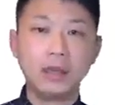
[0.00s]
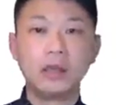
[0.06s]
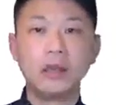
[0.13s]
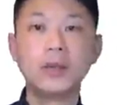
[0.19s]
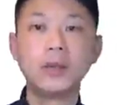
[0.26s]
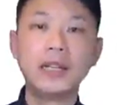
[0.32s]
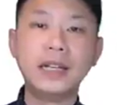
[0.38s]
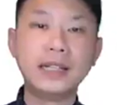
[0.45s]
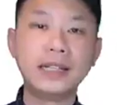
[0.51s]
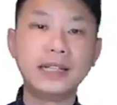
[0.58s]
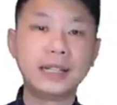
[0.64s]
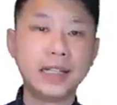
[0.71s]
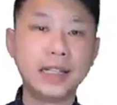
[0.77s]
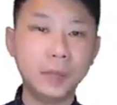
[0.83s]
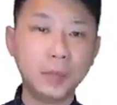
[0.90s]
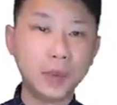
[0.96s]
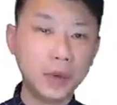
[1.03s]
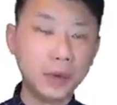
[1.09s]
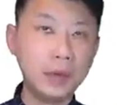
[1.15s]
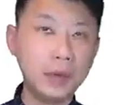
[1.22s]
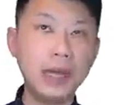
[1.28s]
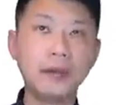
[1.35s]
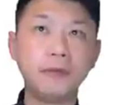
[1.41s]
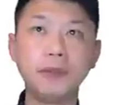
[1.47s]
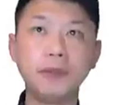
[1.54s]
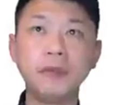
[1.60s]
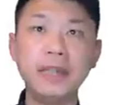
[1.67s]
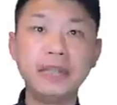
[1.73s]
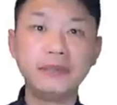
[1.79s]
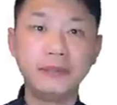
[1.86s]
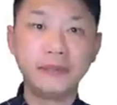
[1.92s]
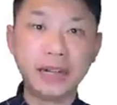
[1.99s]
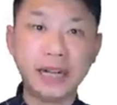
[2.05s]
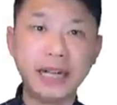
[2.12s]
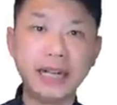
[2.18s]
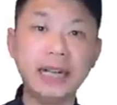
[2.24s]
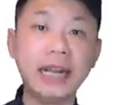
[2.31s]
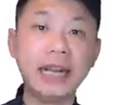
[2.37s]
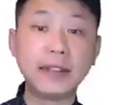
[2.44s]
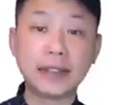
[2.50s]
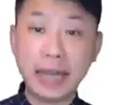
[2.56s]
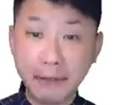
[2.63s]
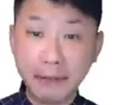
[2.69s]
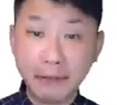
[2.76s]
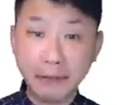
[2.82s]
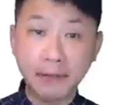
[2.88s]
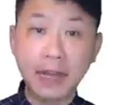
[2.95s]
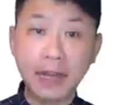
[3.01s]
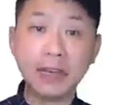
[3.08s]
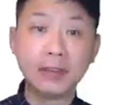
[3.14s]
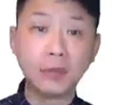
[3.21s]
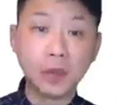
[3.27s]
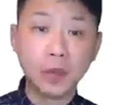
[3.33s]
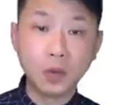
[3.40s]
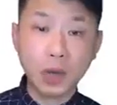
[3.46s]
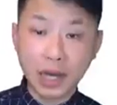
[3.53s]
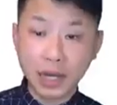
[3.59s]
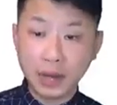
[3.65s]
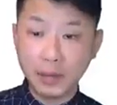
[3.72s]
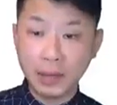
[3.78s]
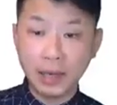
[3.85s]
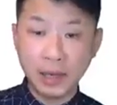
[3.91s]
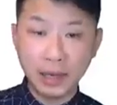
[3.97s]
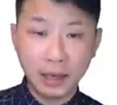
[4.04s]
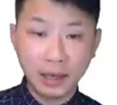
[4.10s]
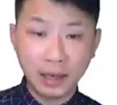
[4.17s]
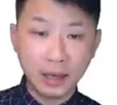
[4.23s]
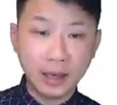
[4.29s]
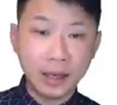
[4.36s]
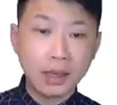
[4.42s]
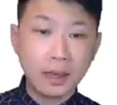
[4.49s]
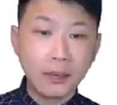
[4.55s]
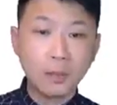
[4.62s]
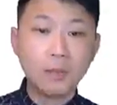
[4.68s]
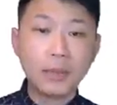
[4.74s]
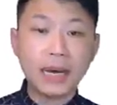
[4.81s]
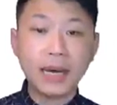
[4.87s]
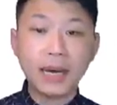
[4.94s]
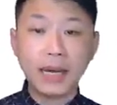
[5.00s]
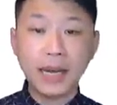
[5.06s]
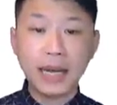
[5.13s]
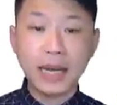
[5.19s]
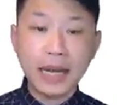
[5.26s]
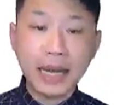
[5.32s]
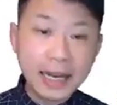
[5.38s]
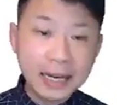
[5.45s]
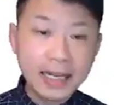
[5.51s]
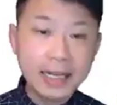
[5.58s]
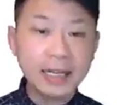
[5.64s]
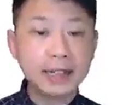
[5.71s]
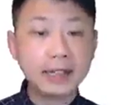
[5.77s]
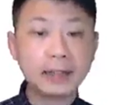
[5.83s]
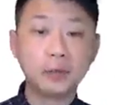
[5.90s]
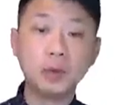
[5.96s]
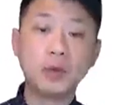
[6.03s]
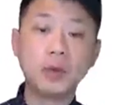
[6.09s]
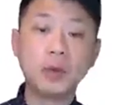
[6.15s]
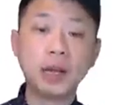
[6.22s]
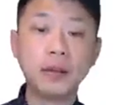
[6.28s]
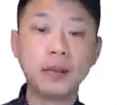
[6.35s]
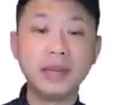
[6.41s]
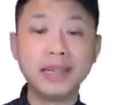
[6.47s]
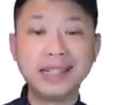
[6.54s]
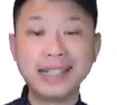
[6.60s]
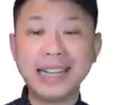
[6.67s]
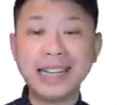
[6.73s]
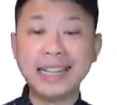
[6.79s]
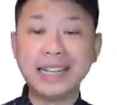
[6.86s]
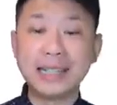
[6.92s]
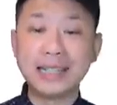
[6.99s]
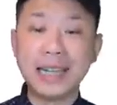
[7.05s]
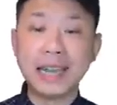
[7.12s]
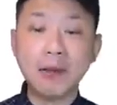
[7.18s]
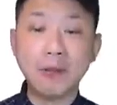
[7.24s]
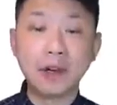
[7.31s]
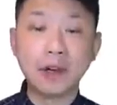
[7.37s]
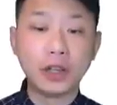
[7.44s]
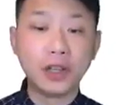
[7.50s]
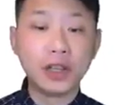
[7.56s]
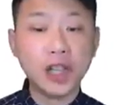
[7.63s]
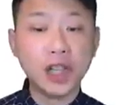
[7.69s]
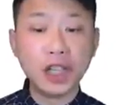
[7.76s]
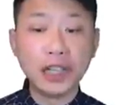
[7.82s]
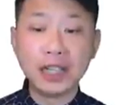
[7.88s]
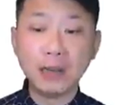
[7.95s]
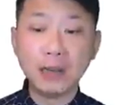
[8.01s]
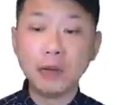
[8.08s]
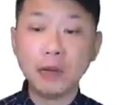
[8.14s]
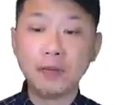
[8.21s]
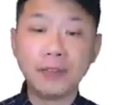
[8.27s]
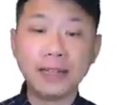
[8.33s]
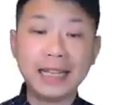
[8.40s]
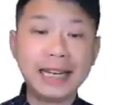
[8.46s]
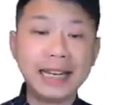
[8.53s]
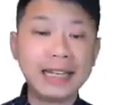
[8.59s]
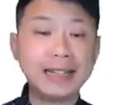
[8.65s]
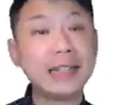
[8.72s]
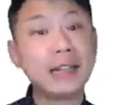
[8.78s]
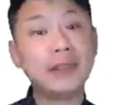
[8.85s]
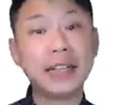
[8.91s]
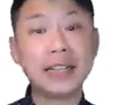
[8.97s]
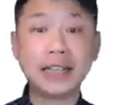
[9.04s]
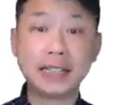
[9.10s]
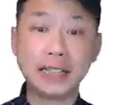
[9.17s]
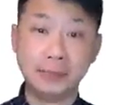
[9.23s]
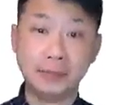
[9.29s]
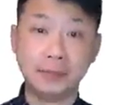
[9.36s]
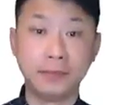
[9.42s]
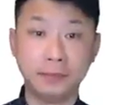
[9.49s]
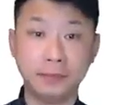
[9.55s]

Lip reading: So in this example, we have to refine and clarify the requirement by adding another requirement saying that SetWatch should deal with daylight saving time.